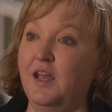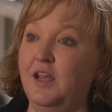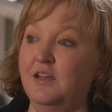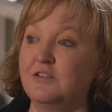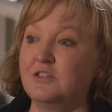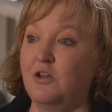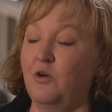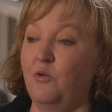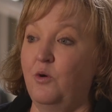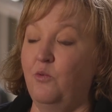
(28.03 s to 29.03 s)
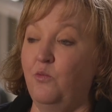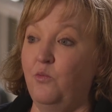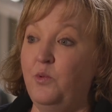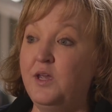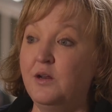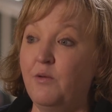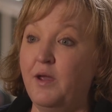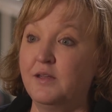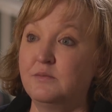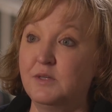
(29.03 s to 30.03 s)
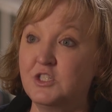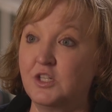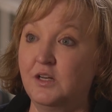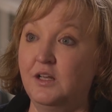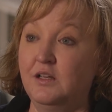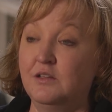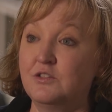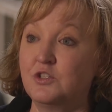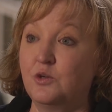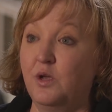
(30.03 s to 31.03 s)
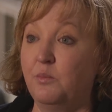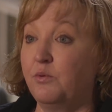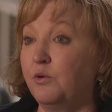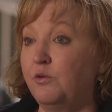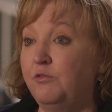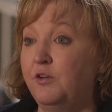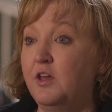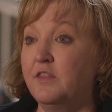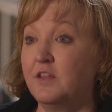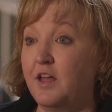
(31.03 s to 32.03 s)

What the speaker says: And so We Can Ride's mission is to improve the